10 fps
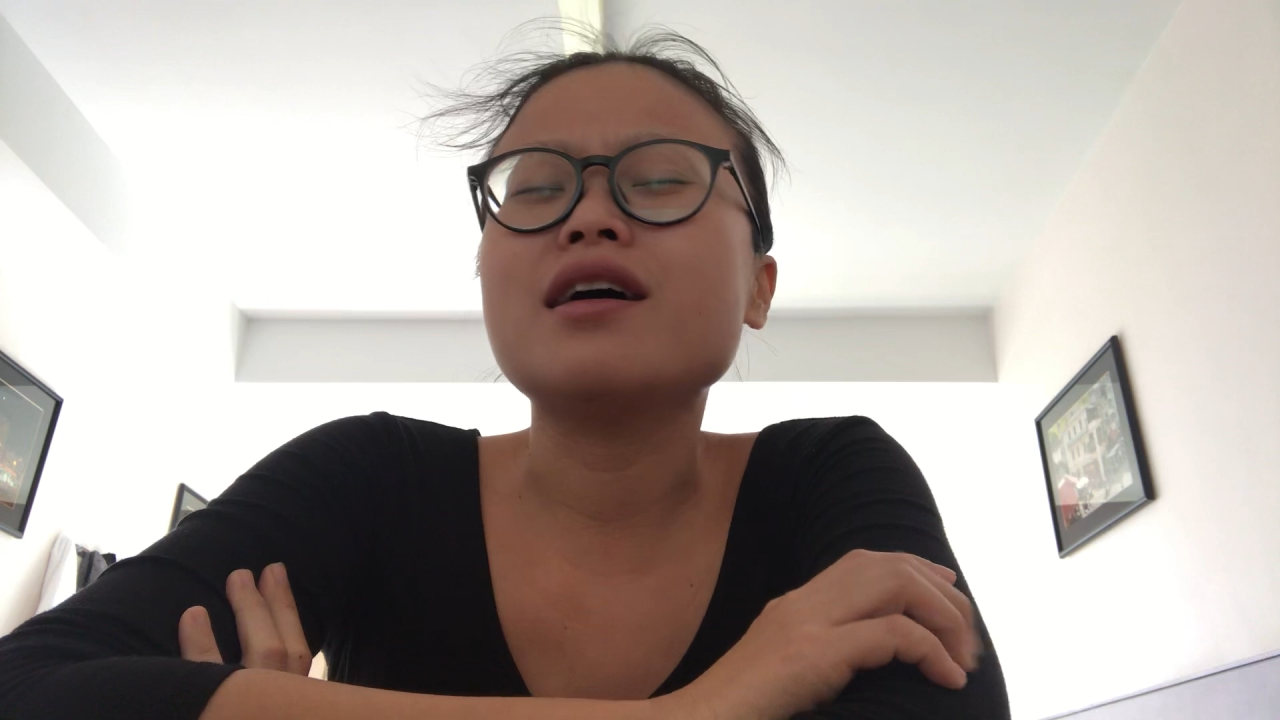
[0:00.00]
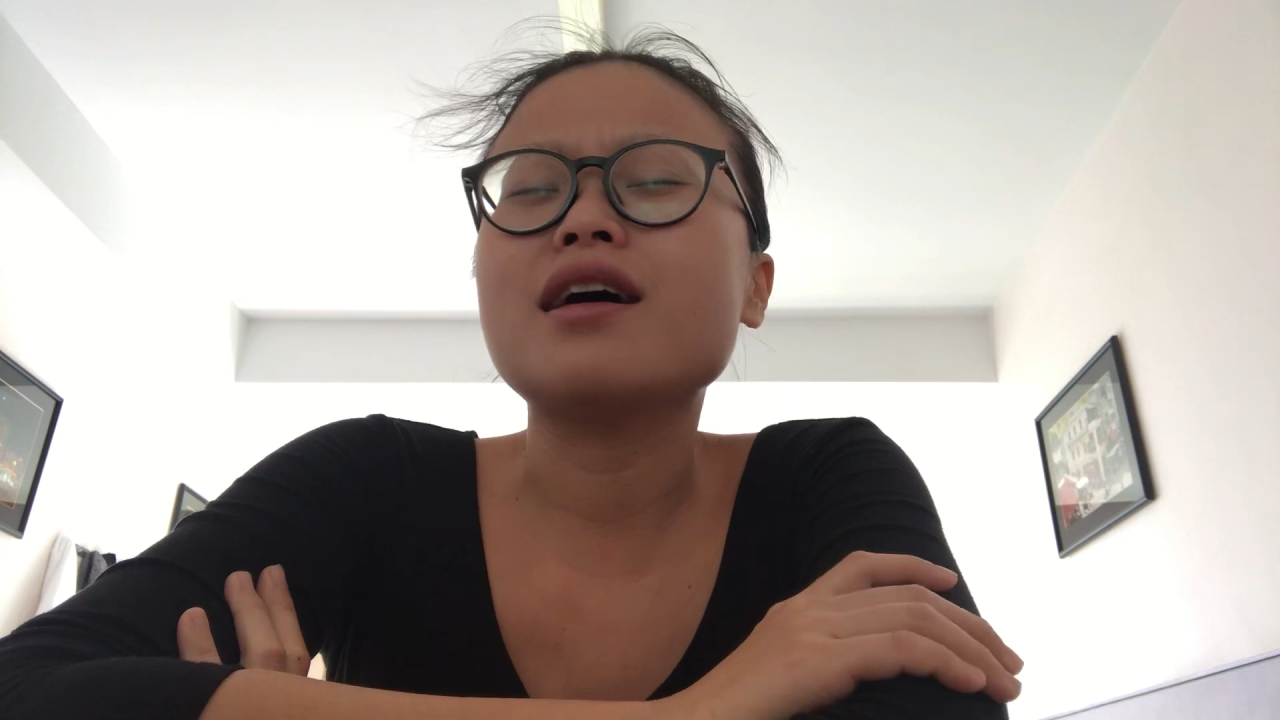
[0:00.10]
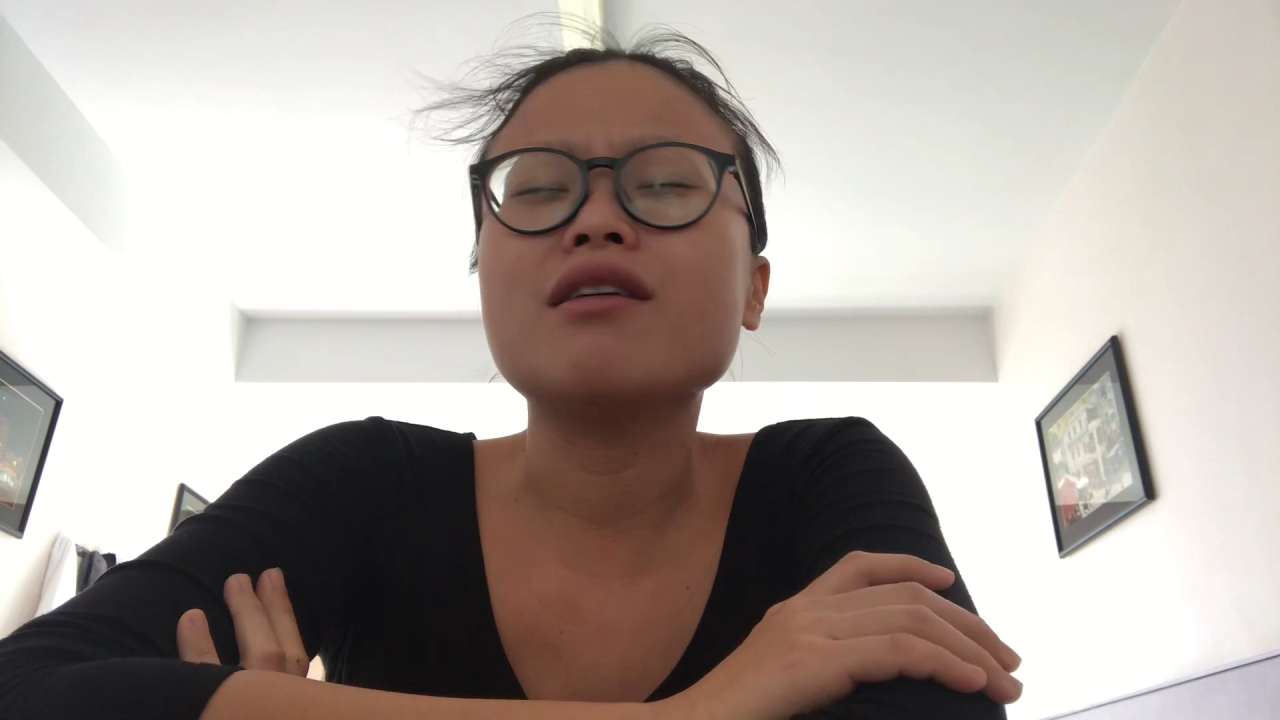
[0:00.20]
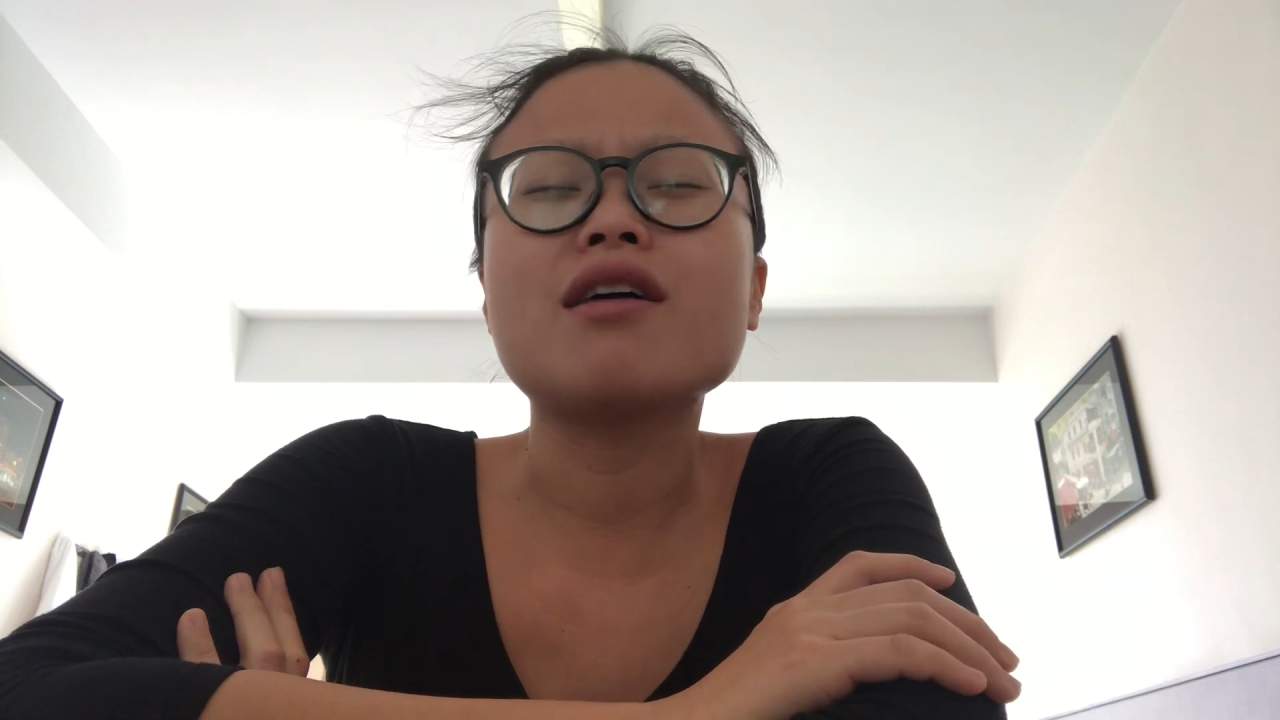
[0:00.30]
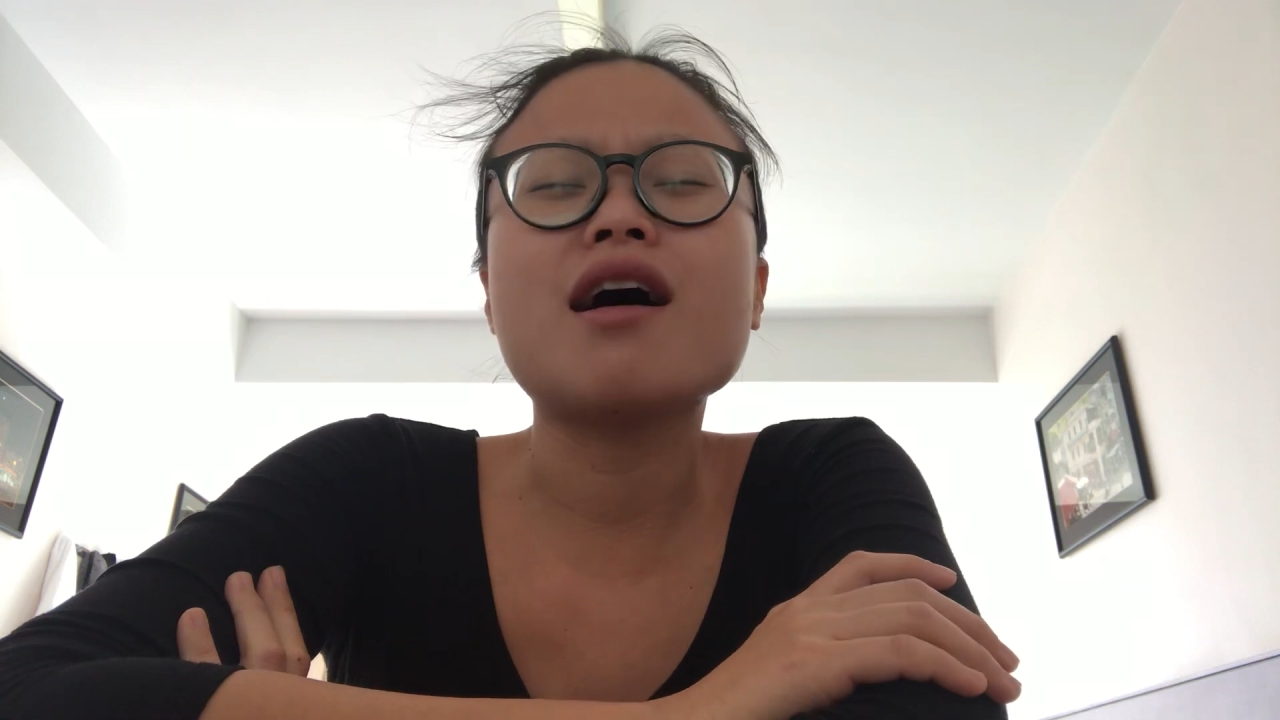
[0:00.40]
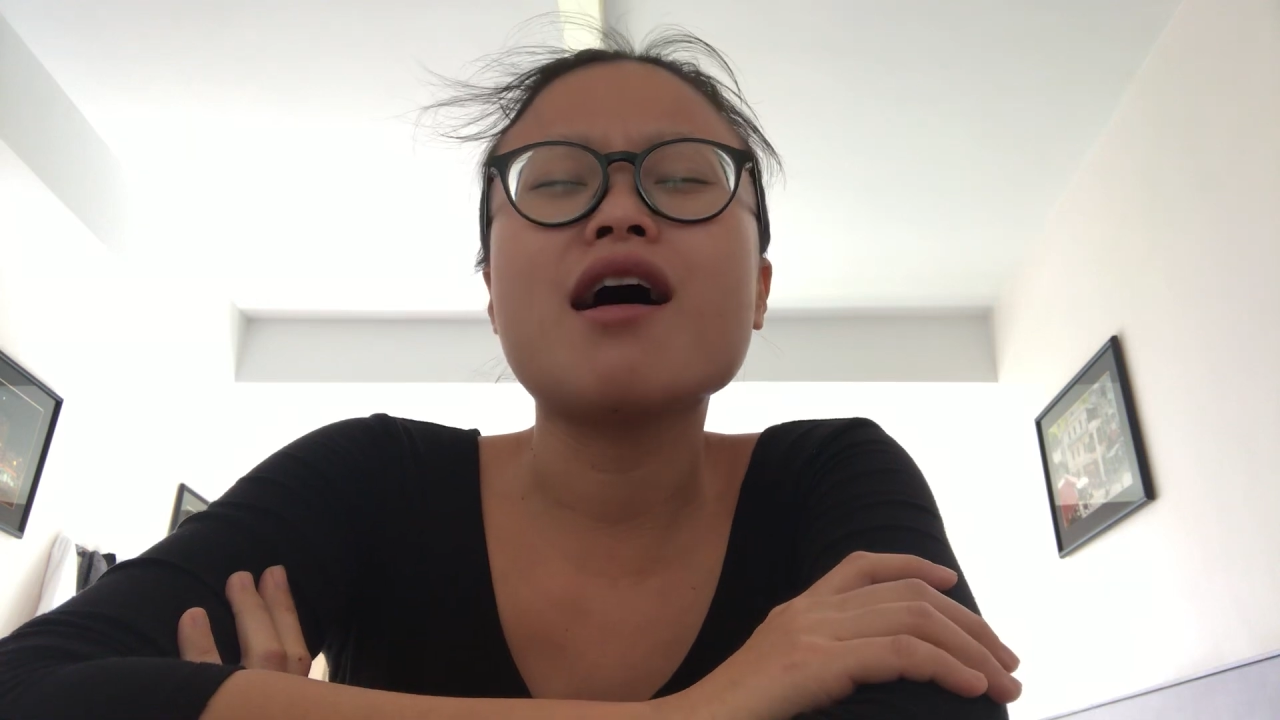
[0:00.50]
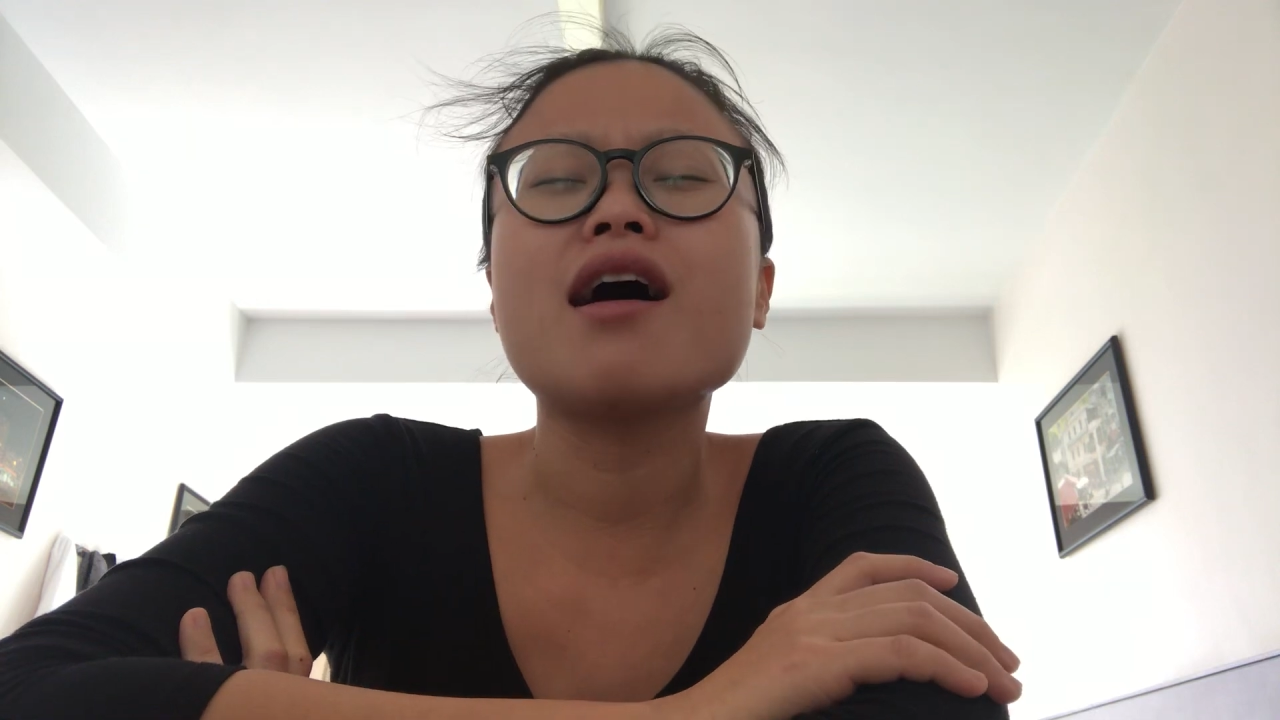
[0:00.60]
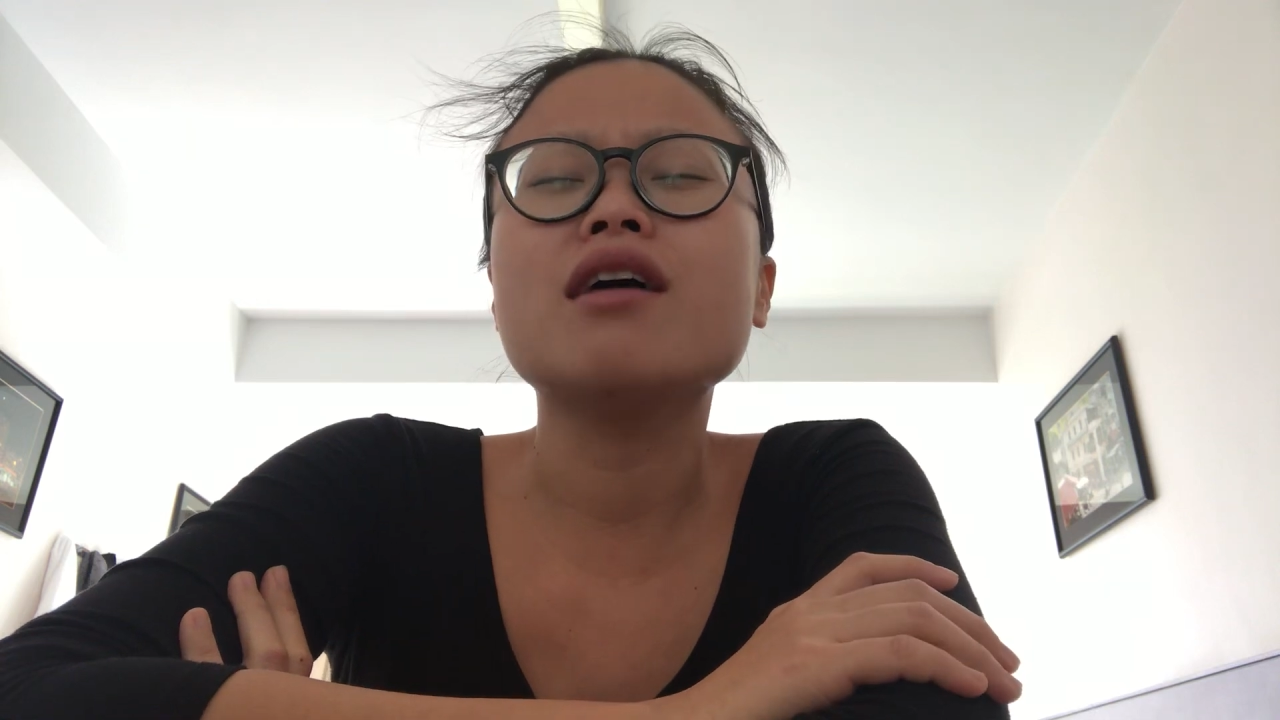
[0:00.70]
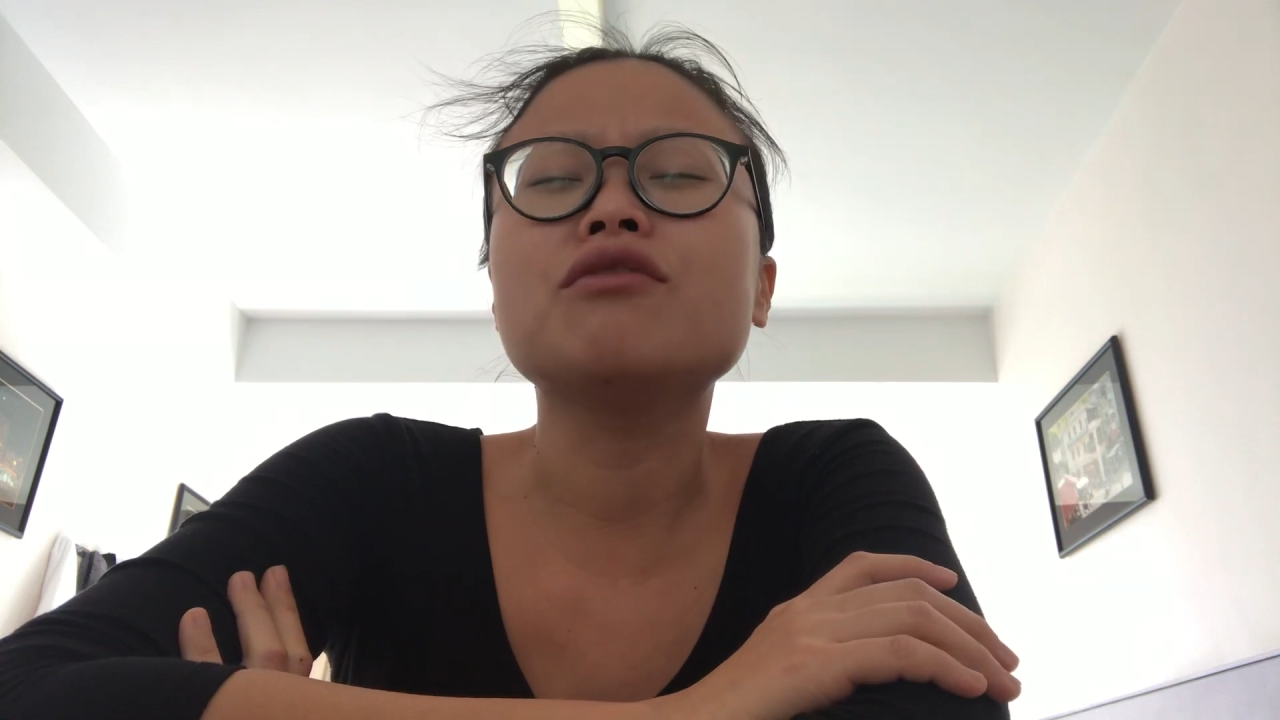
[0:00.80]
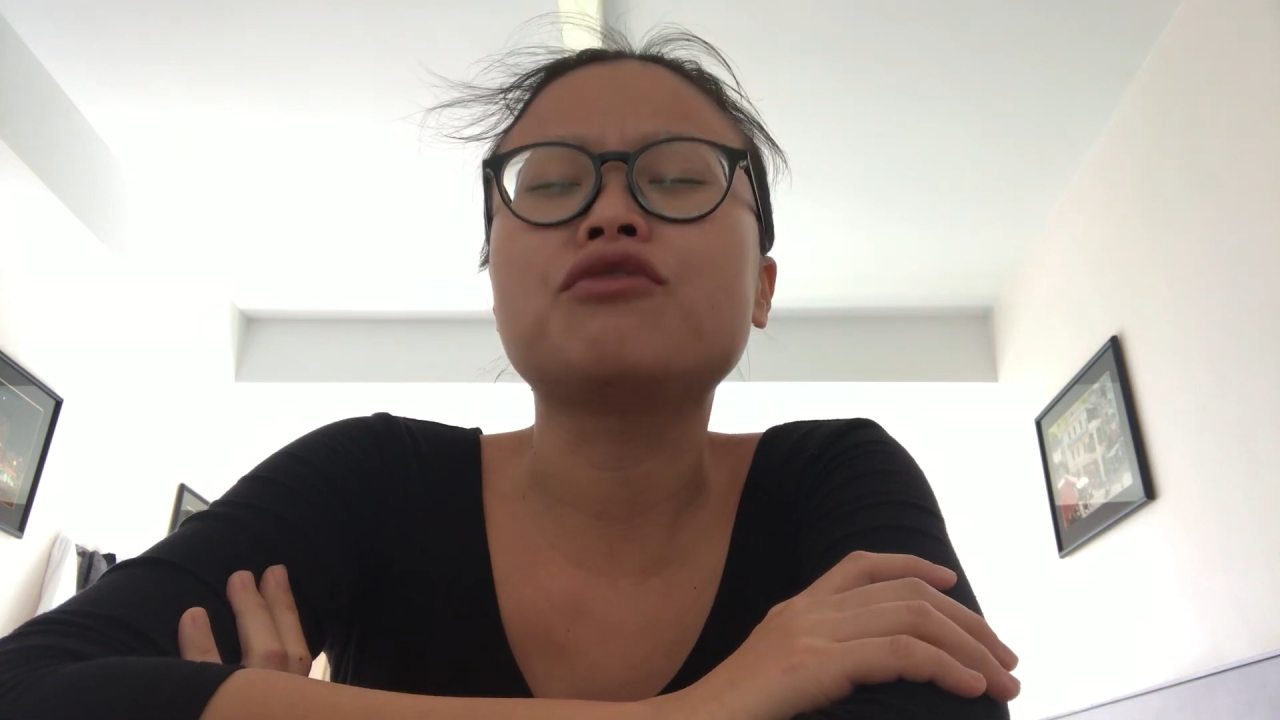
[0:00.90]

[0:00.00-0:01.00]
how I